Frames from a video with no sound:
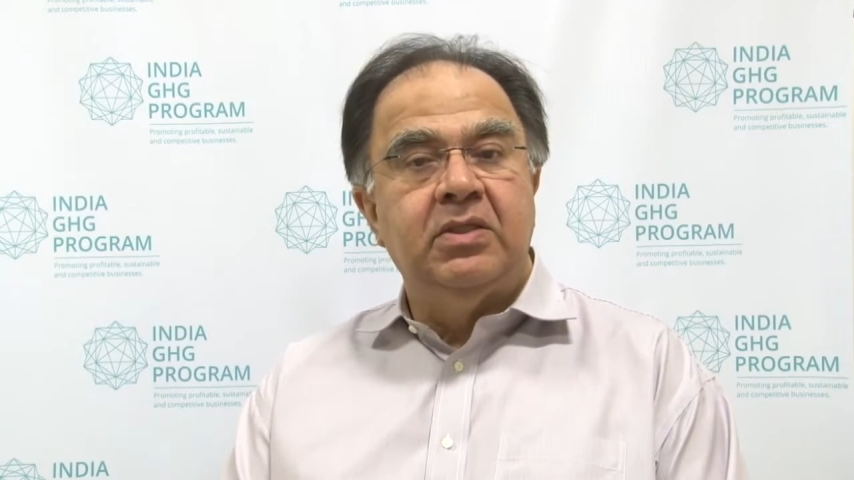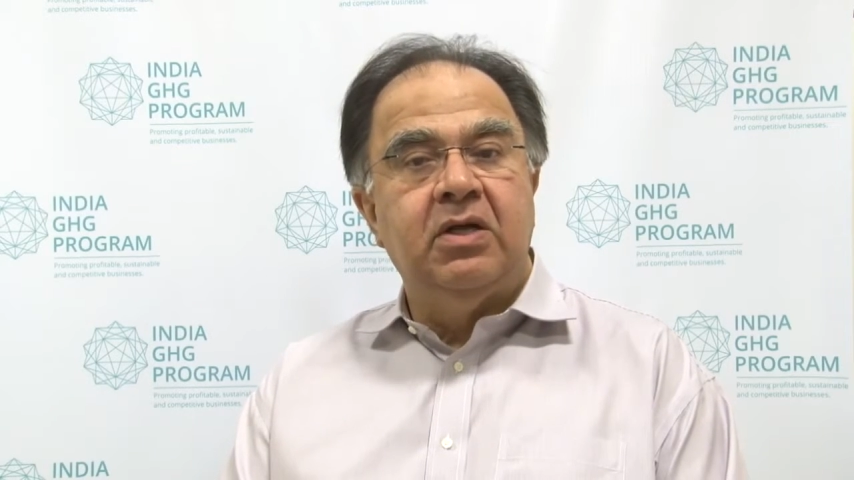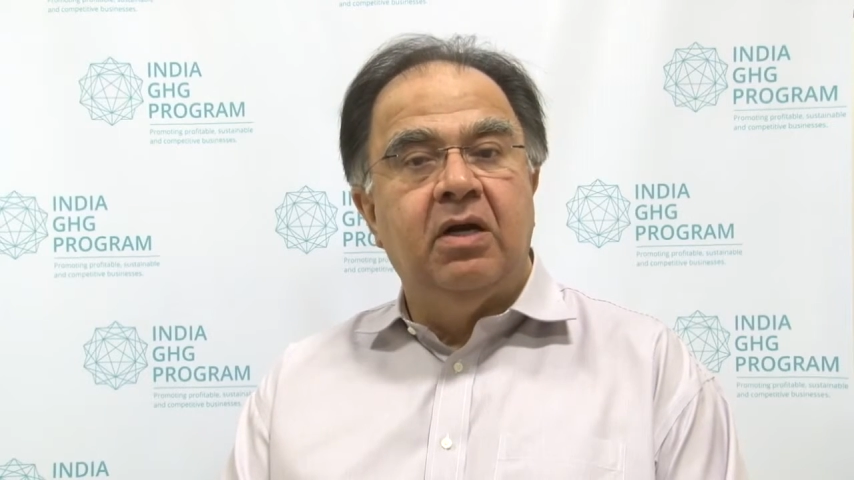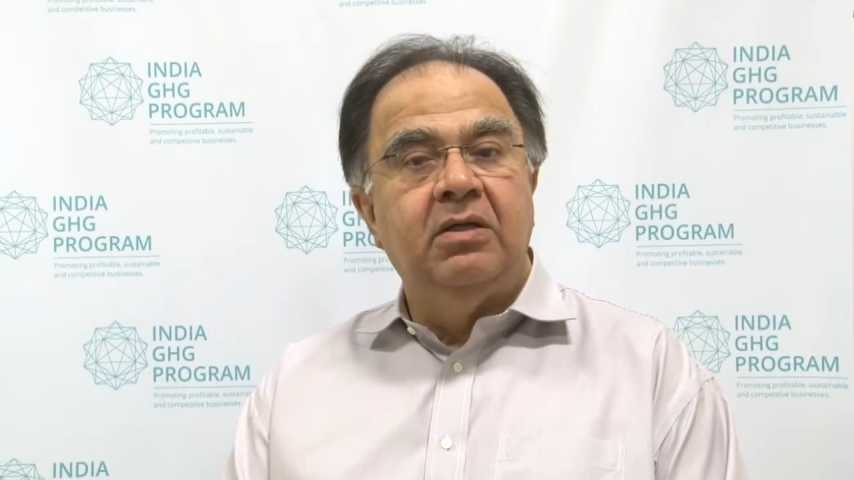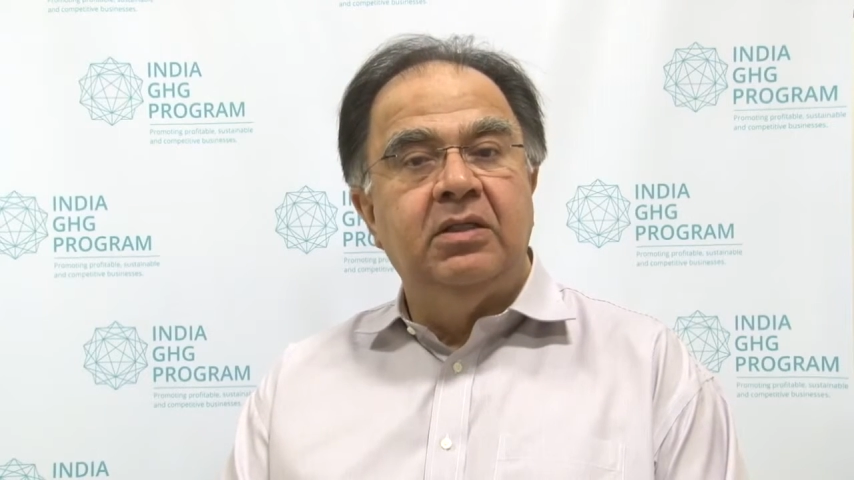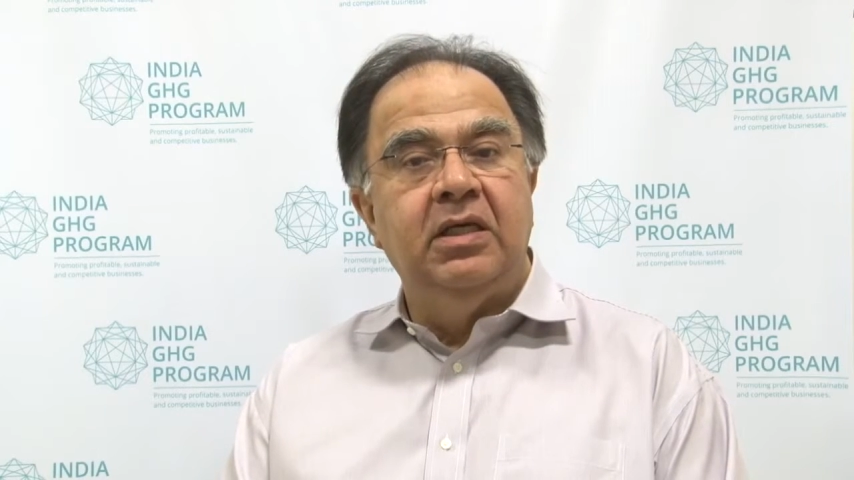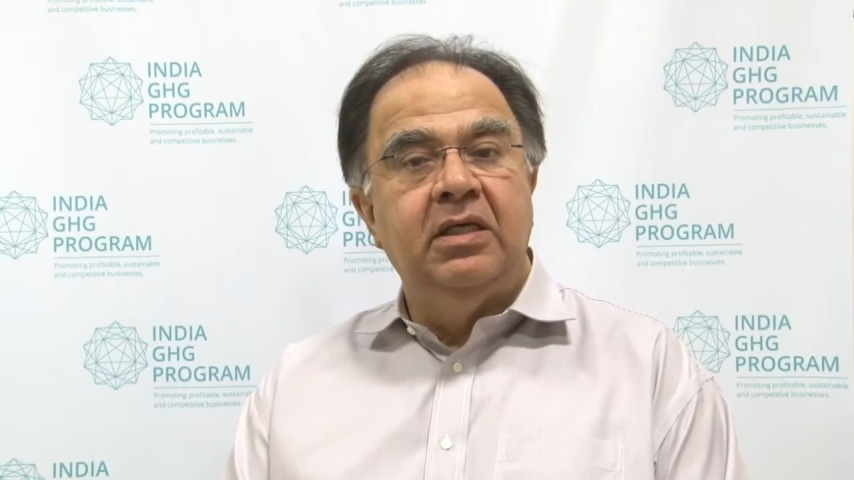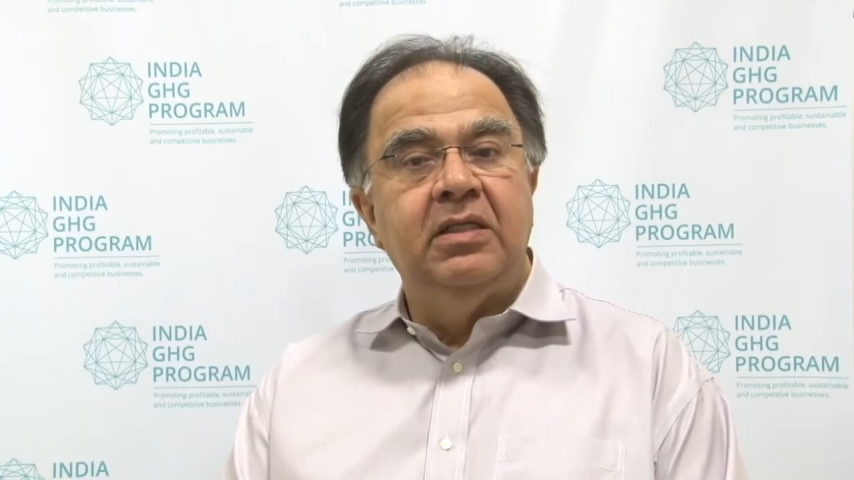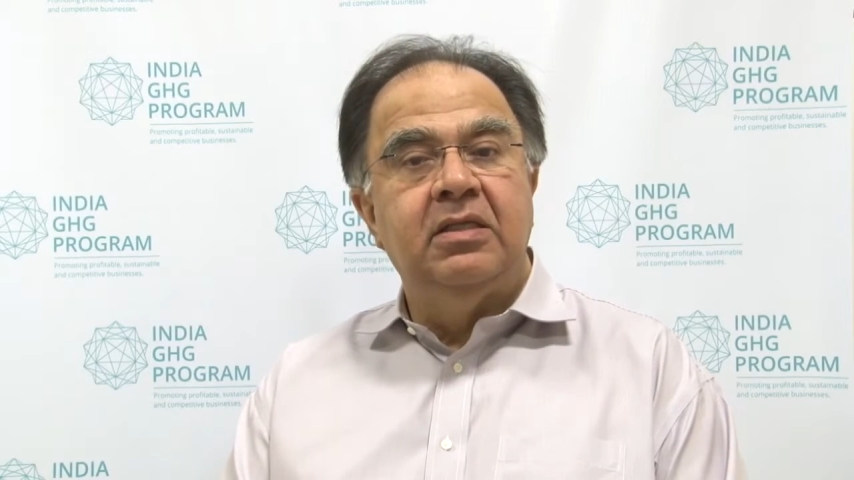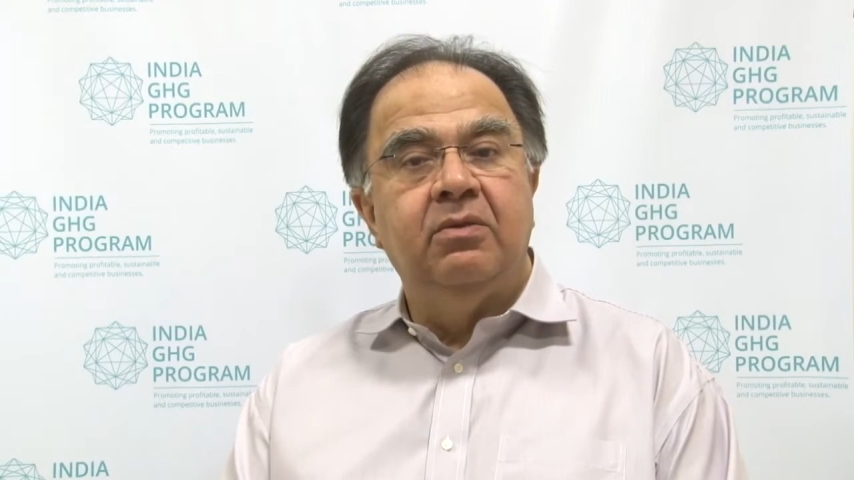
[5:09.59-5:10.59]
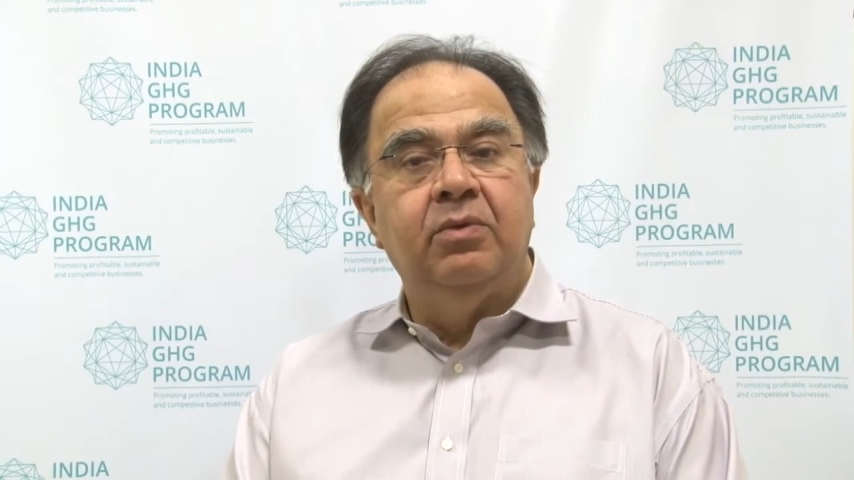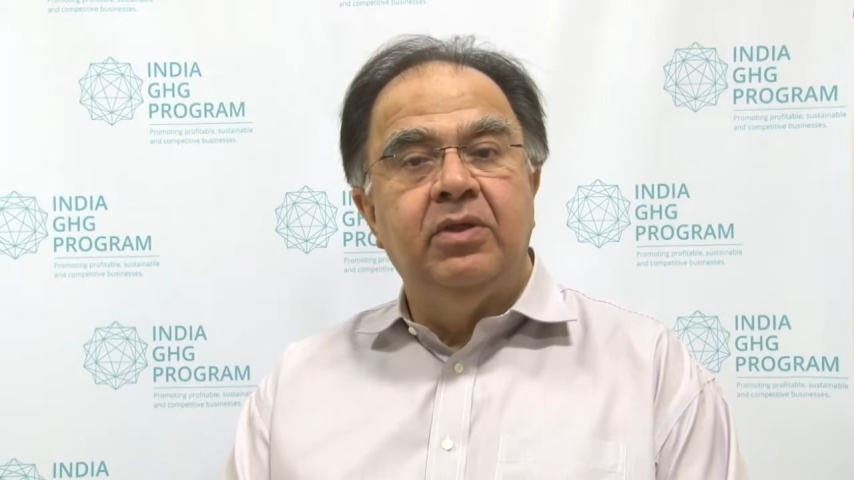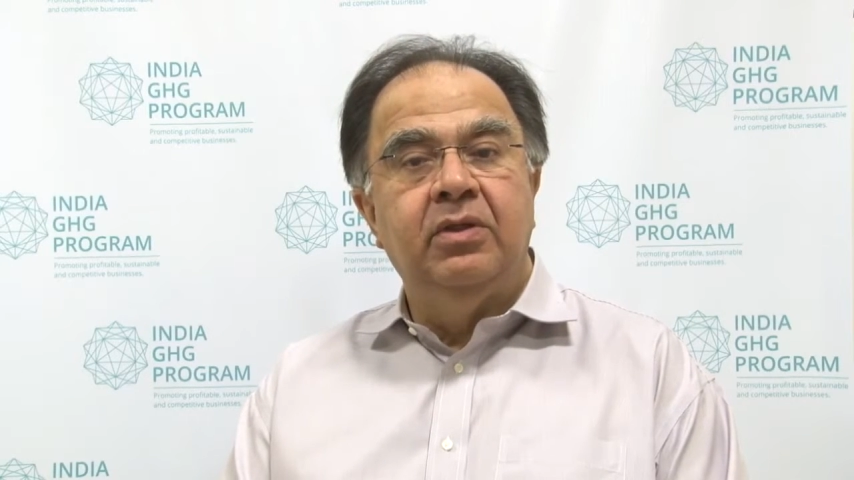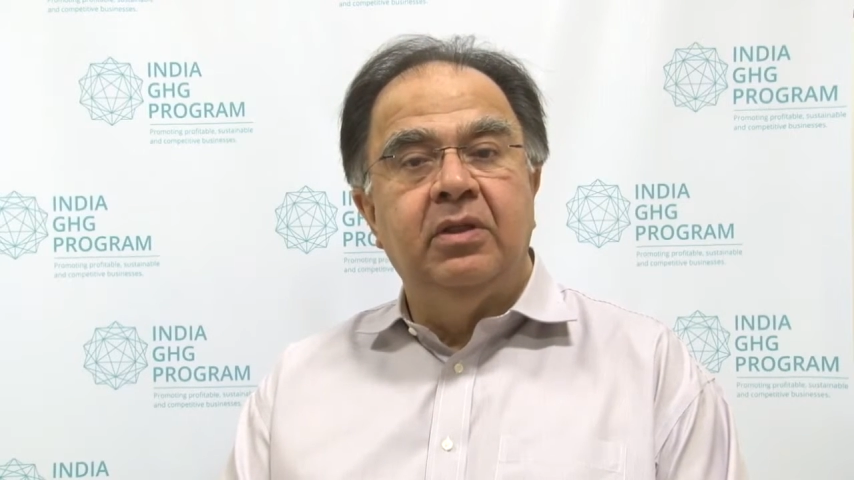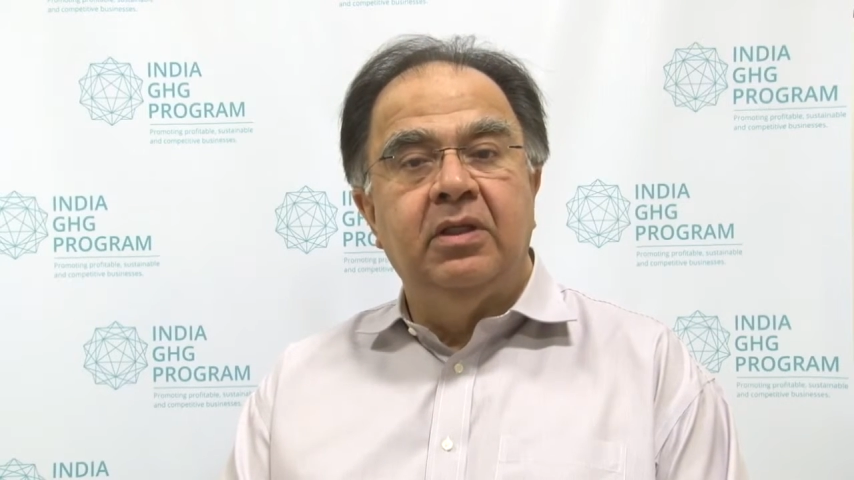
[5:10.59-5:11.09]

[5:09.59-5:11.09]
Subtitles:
start is with